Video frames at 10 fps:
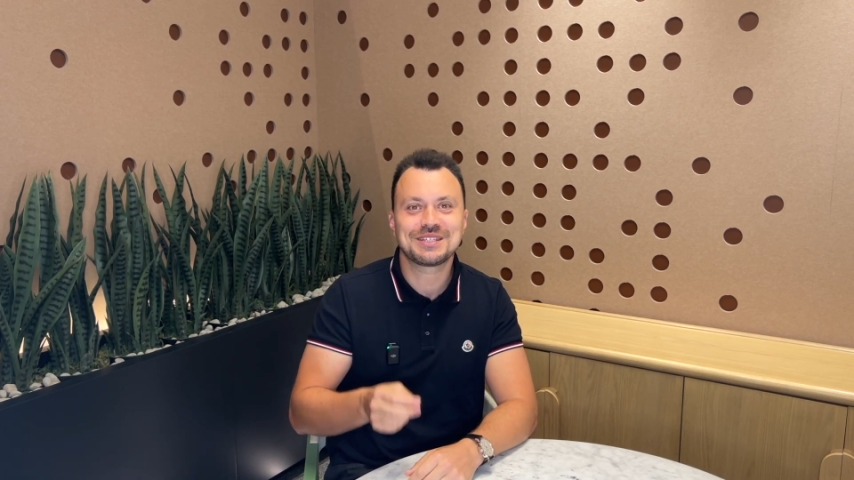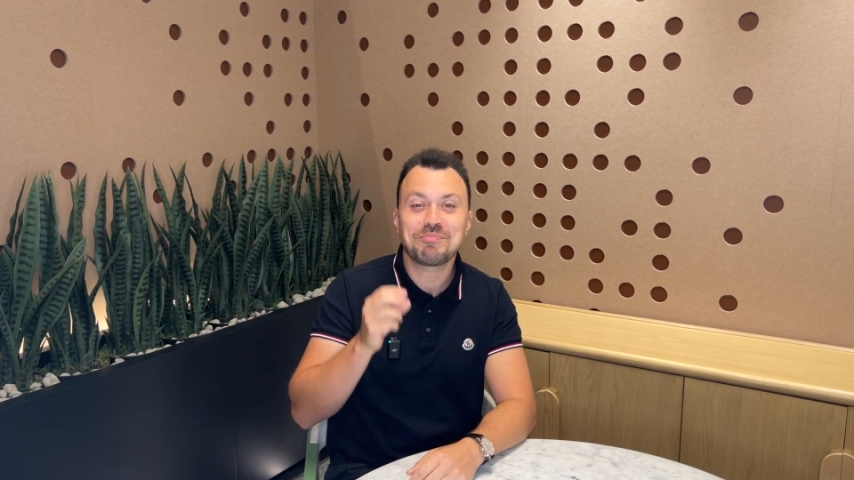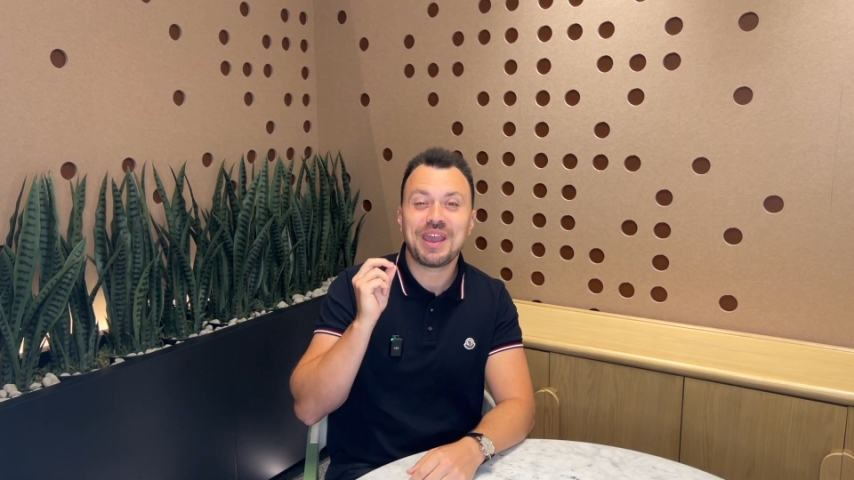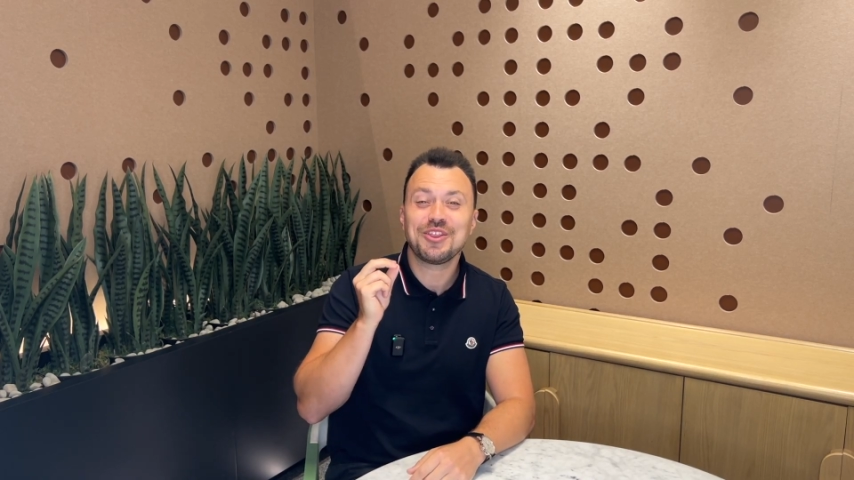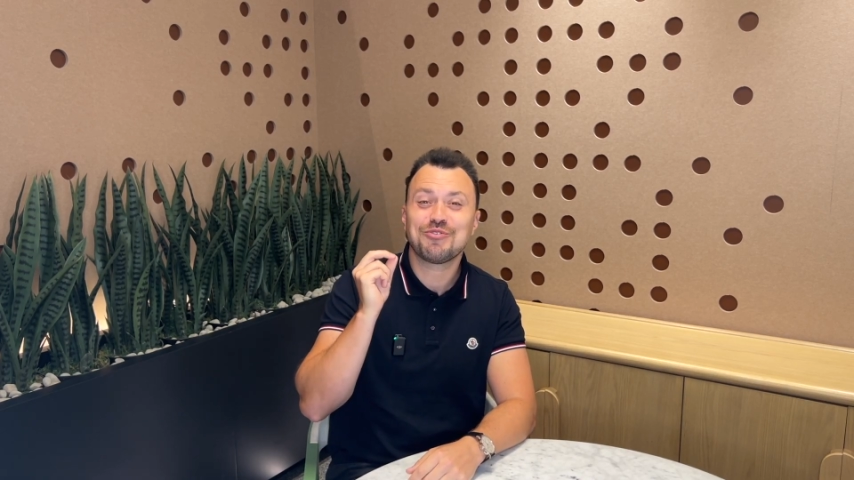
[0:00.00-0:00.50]
to
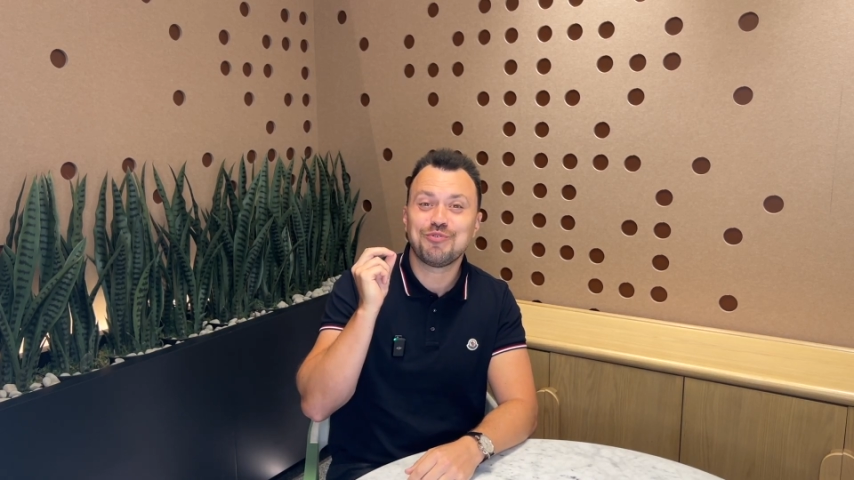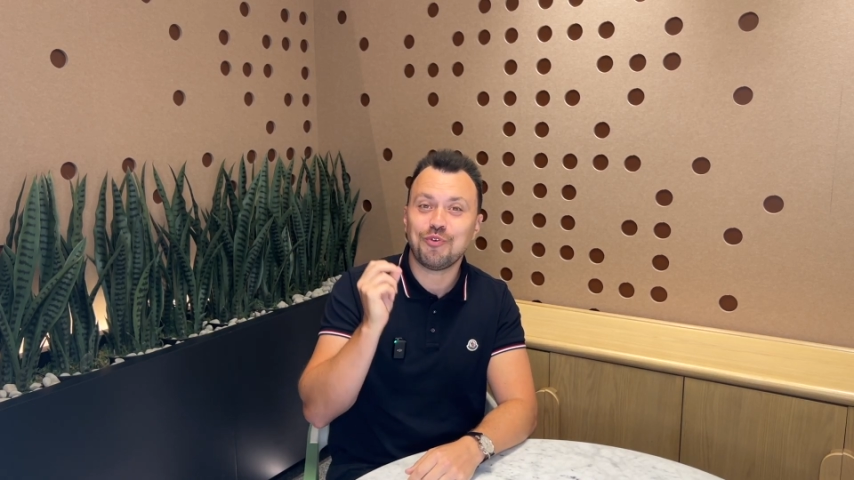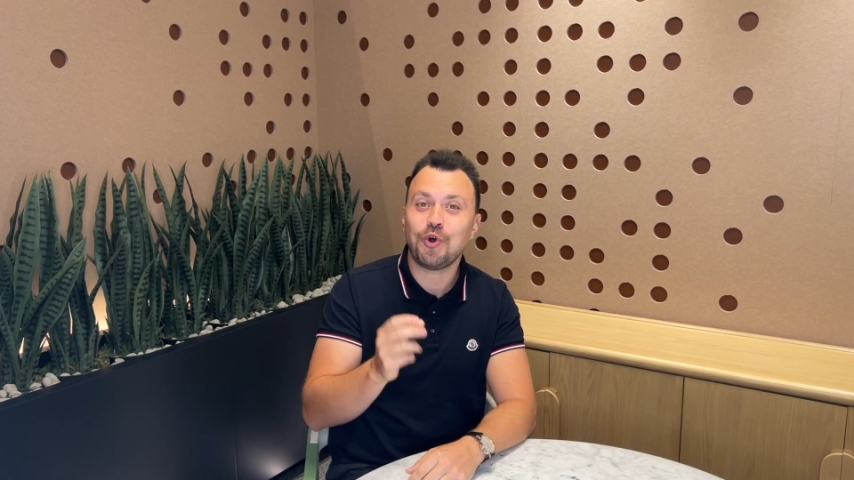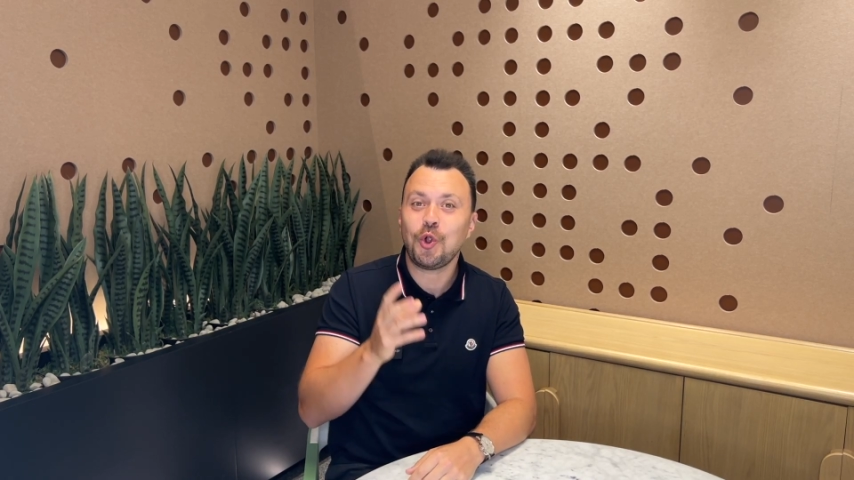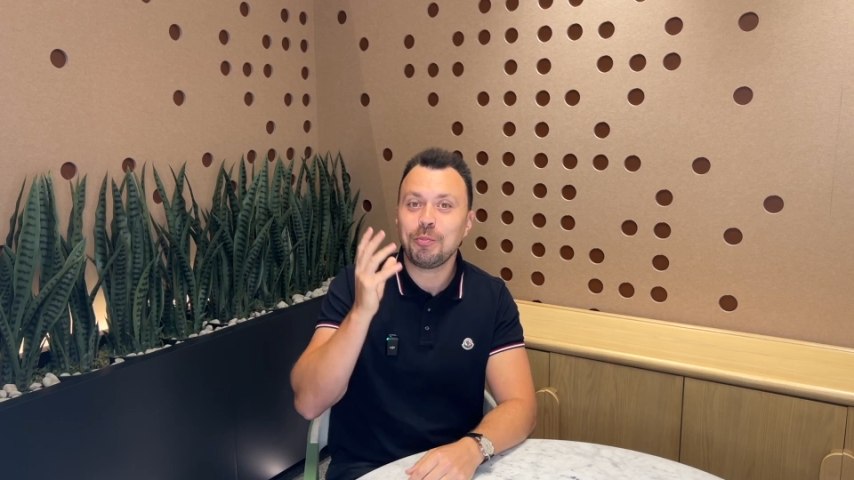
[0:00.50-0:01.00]
pay the
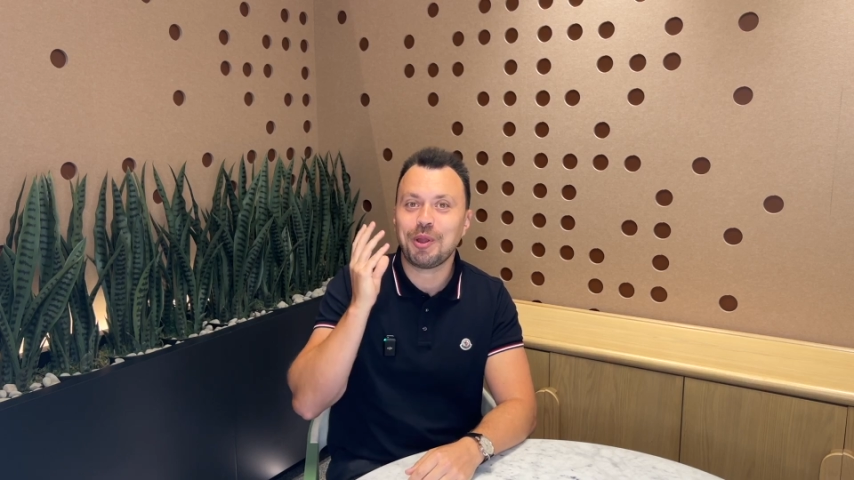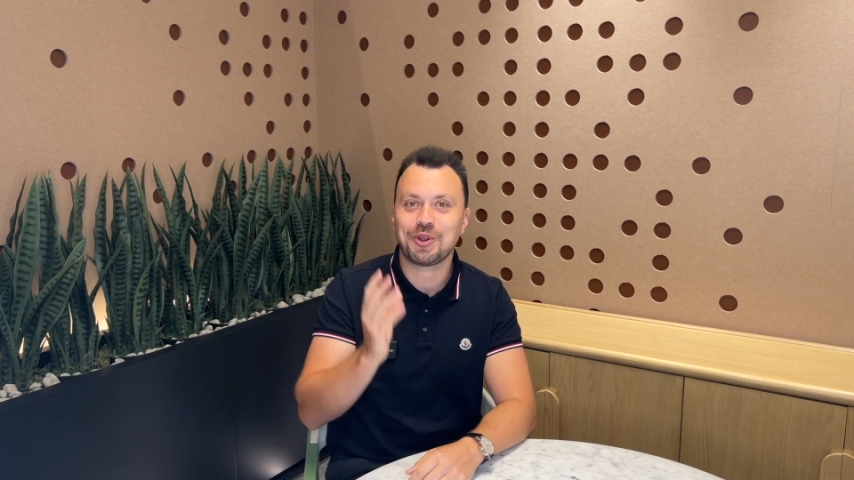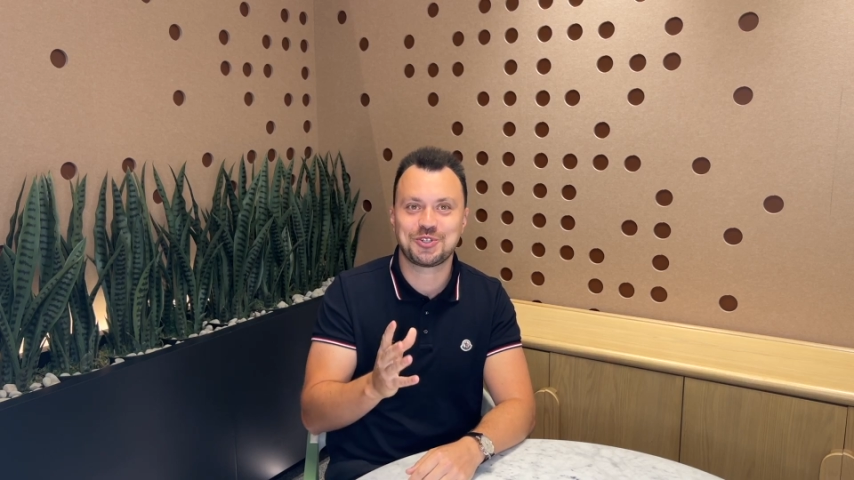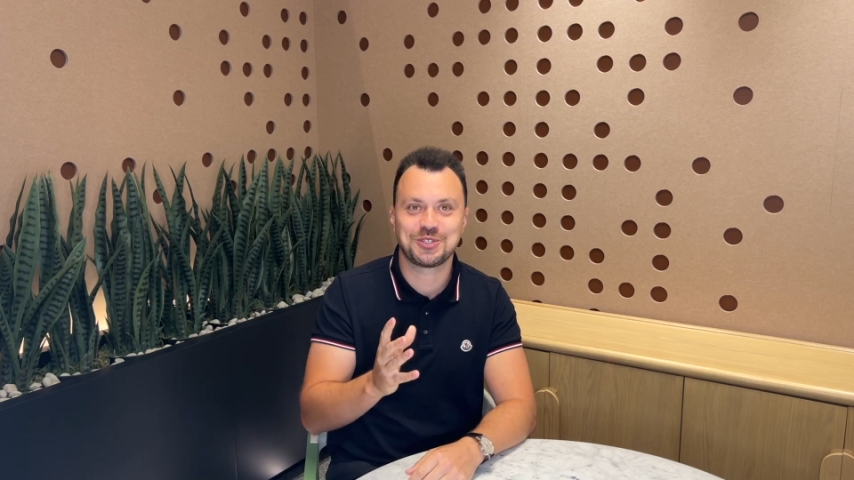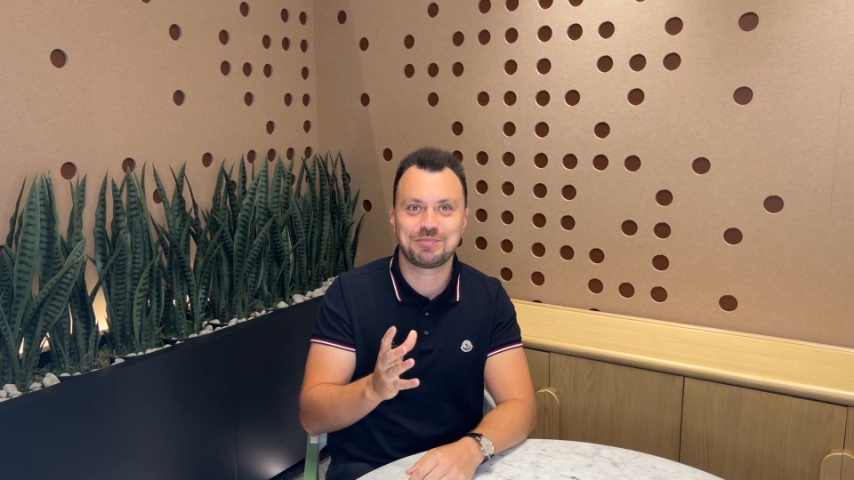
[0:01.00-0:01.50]
full purchase